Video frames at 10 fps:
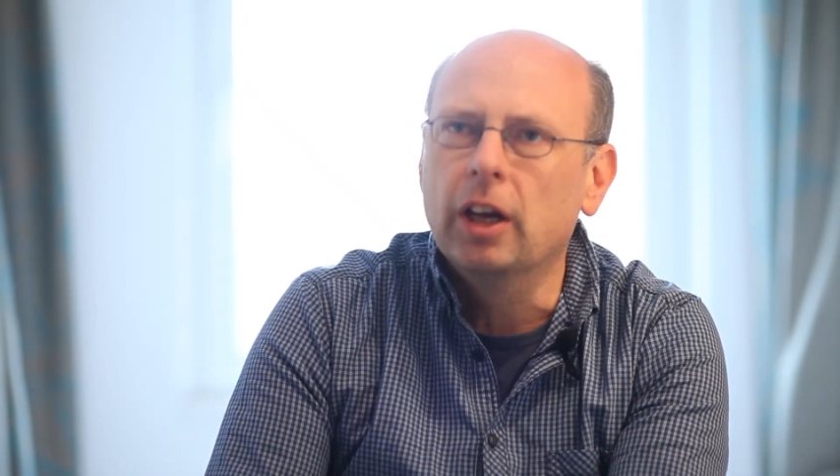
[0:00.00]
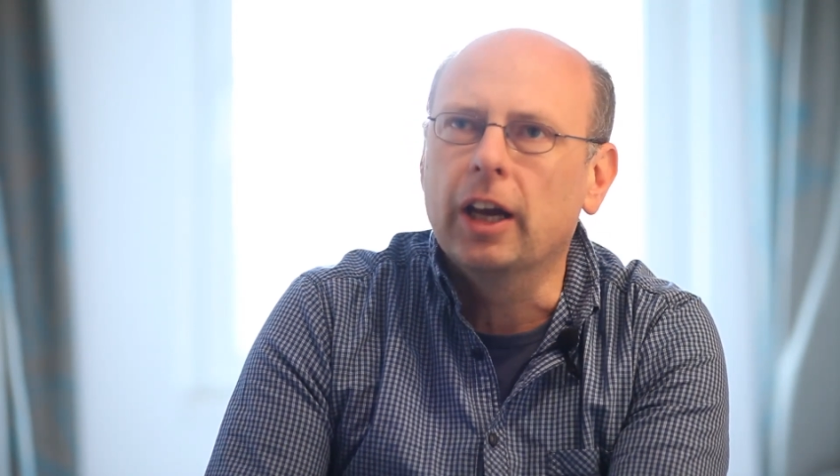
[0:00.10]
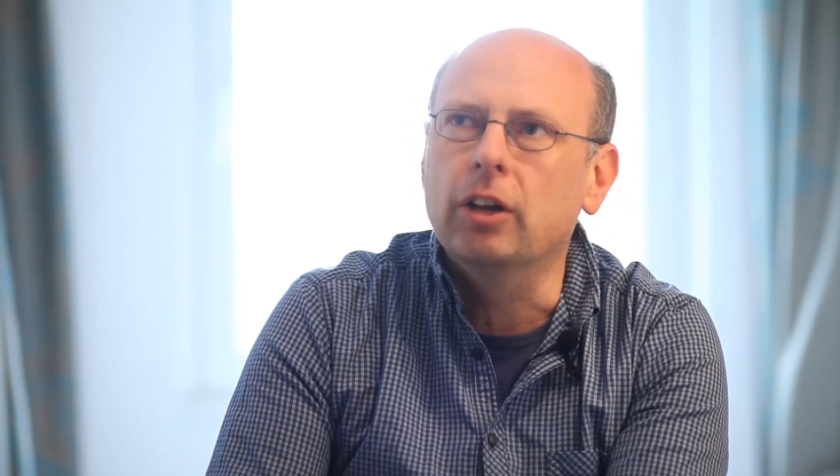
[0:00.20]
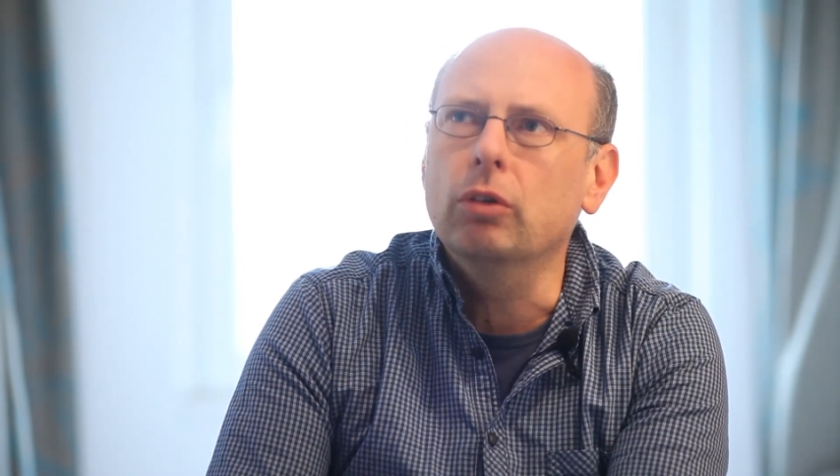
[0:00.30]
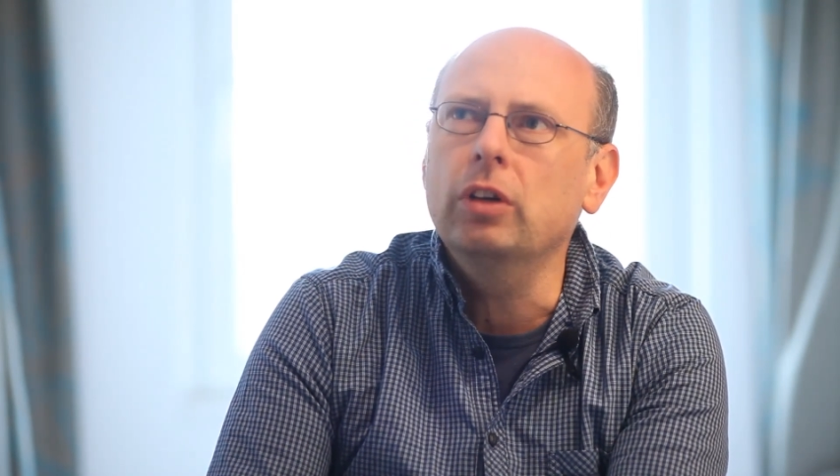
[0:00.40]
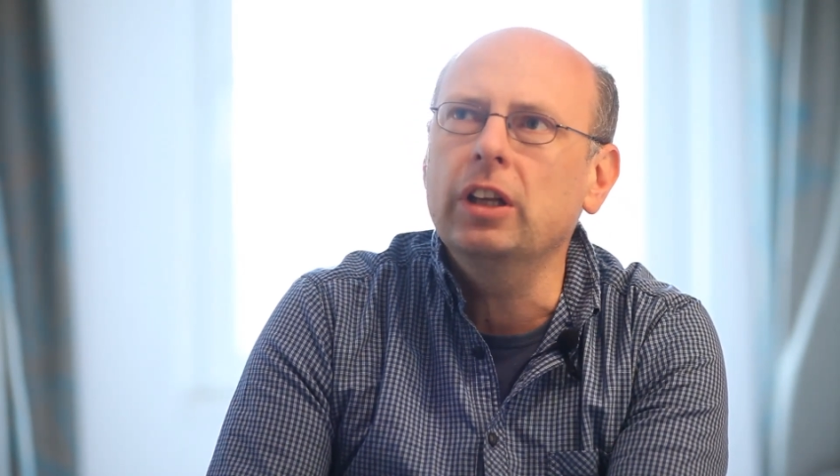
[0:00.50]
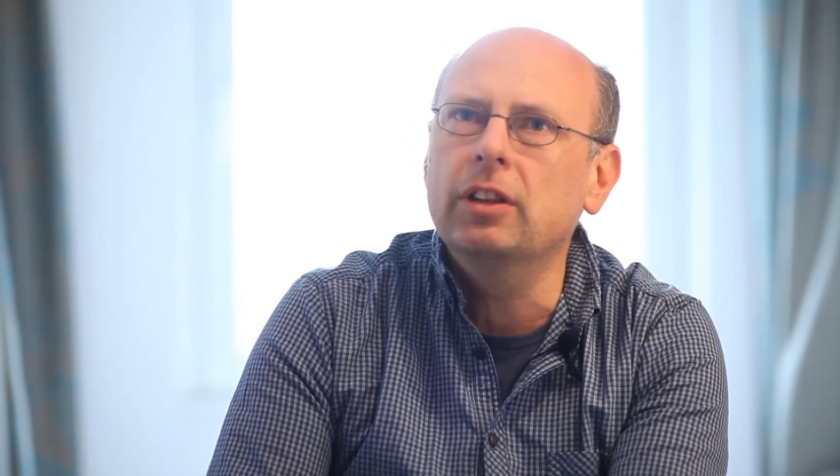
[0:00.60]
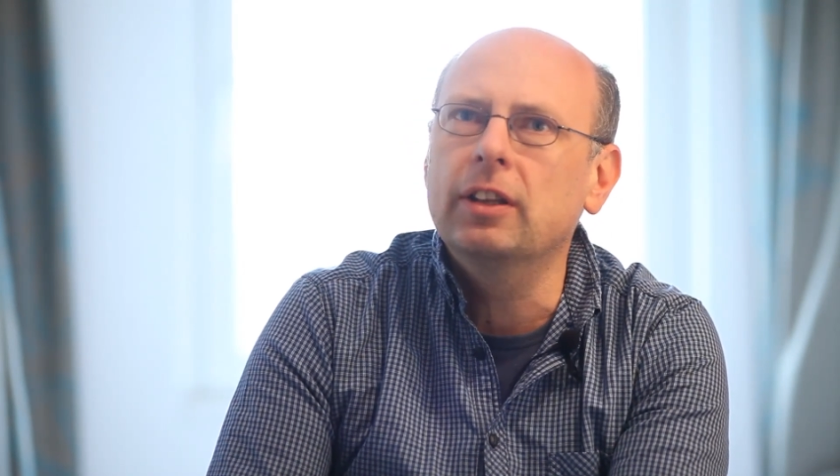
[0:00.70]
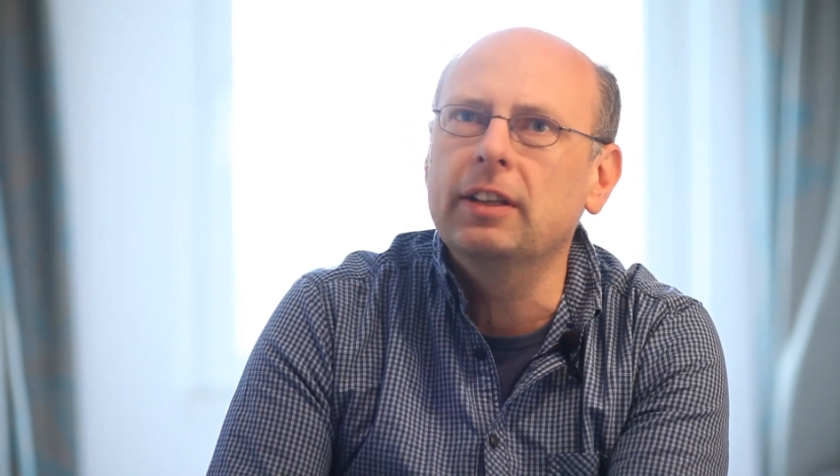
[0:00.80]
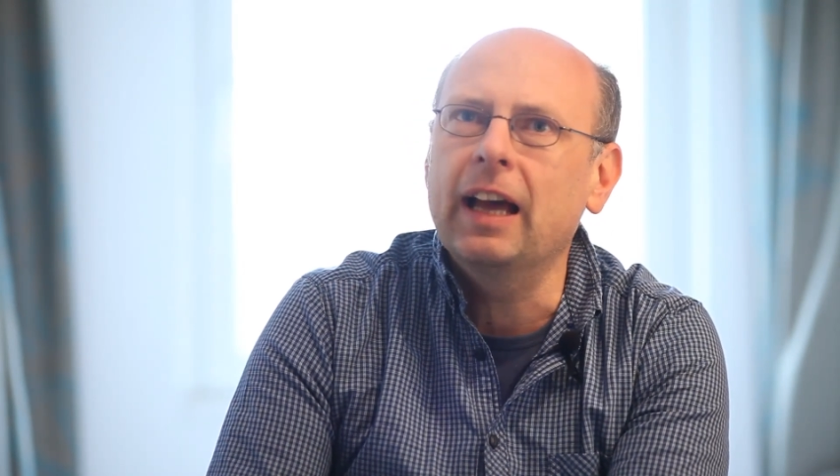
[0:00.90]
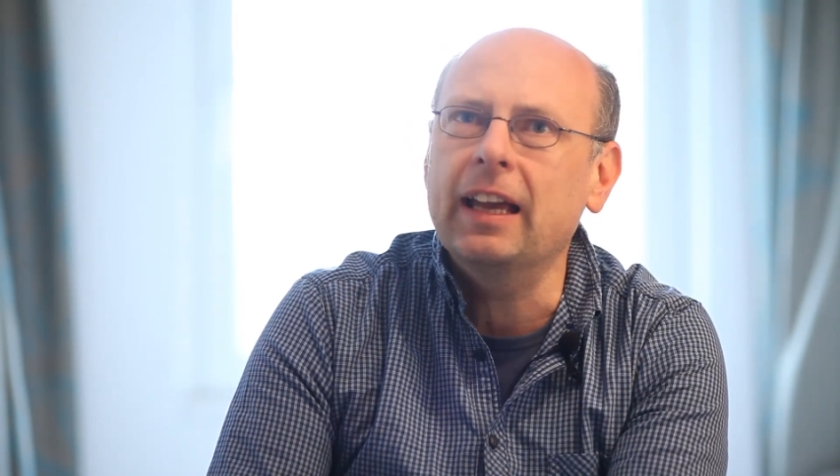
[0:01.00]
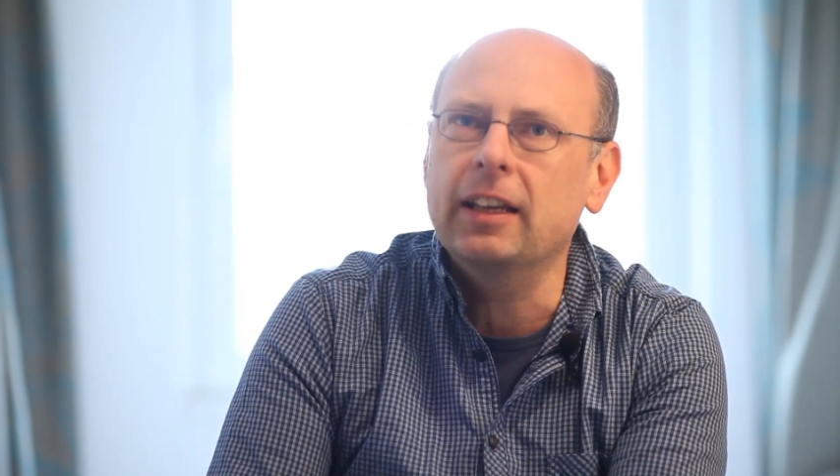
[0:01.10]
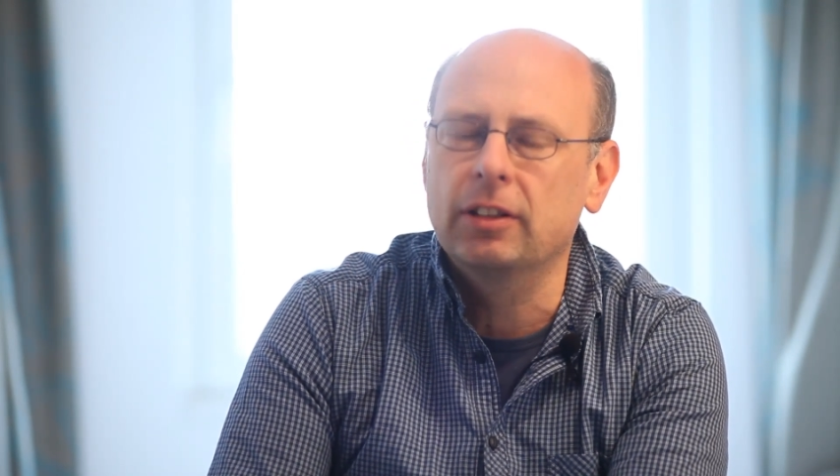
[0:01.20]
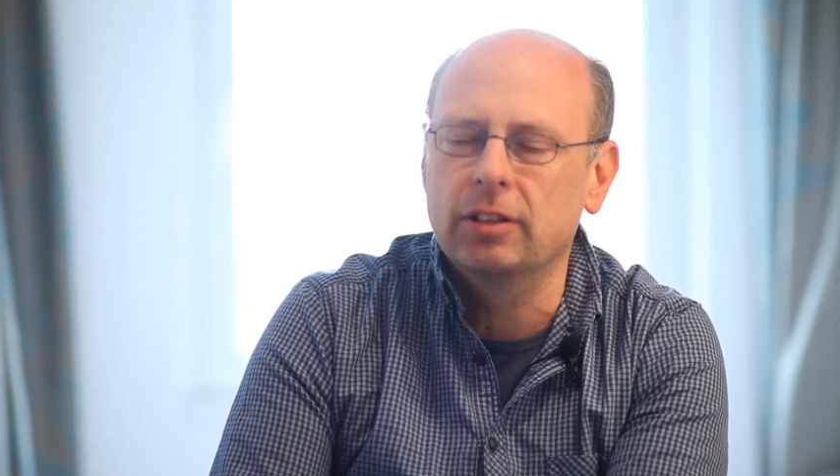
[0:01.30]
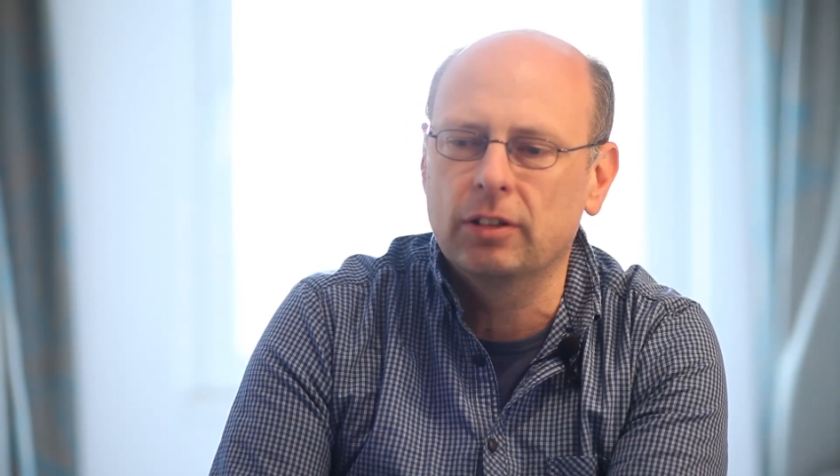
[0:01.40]
and only the
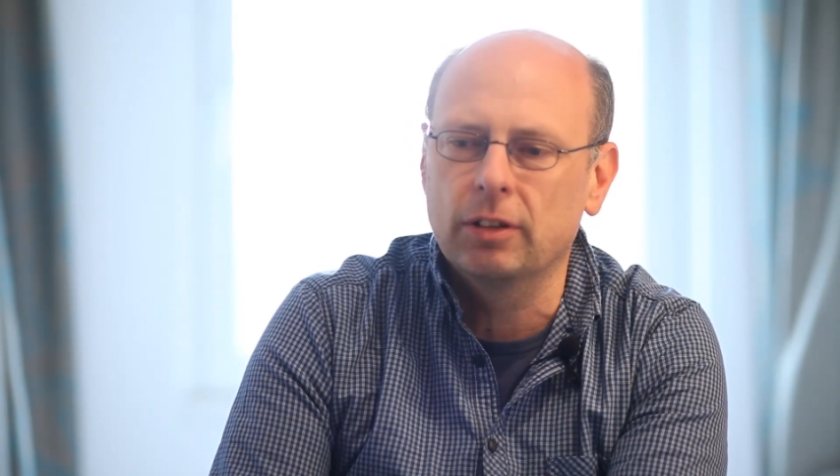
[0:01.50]
night